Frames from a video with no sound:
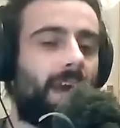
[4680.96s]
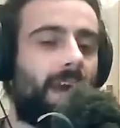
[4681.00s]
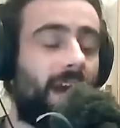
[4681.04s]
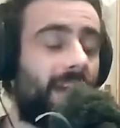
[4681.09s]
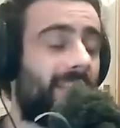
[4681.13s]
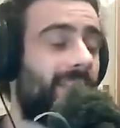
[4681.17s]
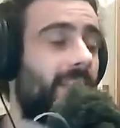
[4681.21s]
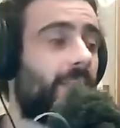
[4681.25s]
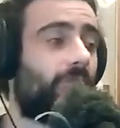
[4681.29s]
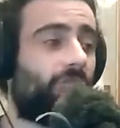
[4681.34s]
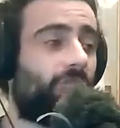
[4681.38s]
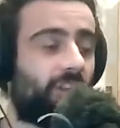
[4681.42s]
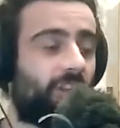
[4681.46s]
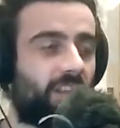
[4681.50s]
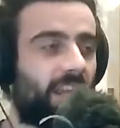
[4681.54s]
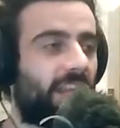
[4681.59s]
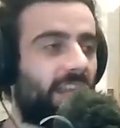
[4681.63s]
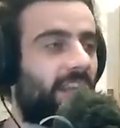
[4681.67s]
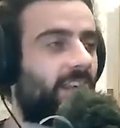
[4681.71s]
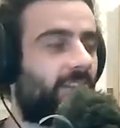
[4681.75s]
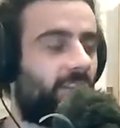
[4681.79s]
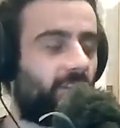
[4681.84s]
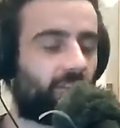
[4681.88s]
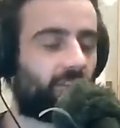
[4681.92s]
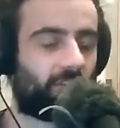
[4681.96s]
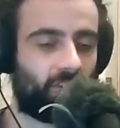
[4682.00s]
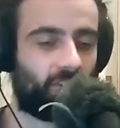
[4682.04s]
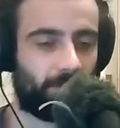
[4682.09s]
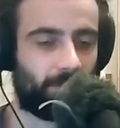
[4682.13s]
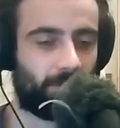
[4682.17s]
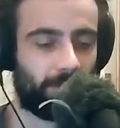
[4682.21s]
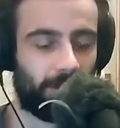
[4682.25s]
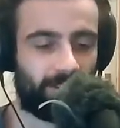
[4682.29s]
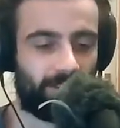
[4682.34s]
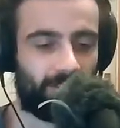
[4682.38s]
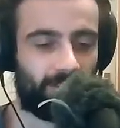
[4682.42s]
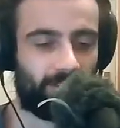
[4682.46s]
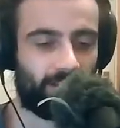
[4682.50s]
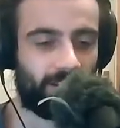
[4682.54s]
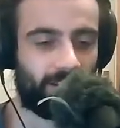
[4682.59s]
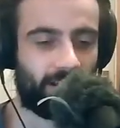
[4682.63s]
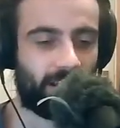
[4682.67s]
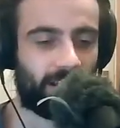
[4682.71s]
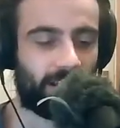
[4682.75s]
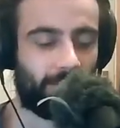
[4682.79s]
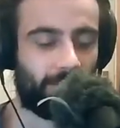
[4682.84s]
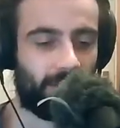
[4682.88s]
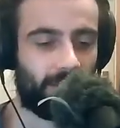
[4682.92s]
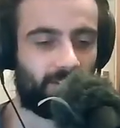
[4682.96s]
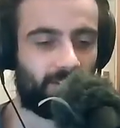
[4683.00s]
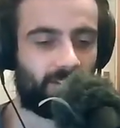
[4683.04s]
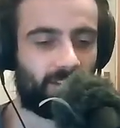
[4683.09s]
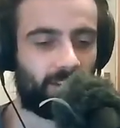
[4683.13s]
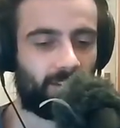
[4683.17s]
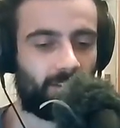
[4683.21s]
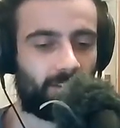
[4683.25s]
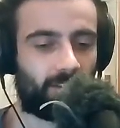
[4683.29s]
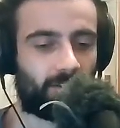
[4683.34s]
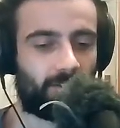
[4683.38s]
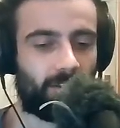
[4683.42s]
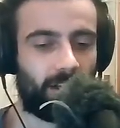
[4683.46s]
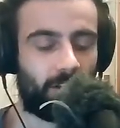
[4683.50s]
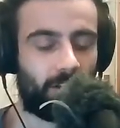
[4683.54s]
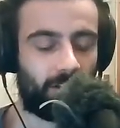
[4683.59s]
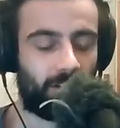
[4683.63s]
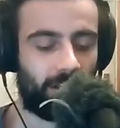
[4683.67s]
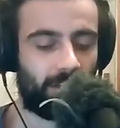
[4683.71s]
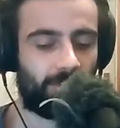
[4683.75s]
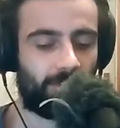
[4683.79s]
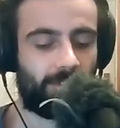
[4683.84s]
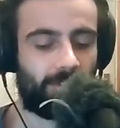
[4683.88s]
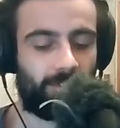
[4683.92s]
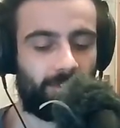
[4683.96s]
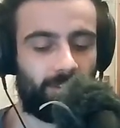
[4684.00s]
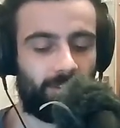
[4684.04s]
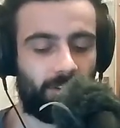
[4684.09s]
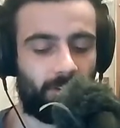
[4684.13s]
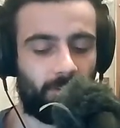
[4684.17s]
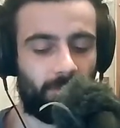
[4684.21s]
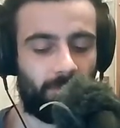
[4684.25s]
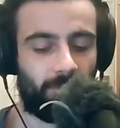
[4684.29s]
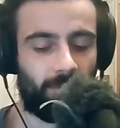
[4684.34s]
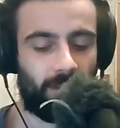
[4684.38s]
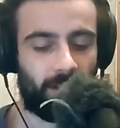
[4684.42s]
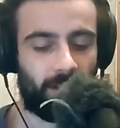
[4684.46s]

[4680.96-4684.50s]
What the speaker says: any ridiculous conspiracy theory can be seen as a great idea for a film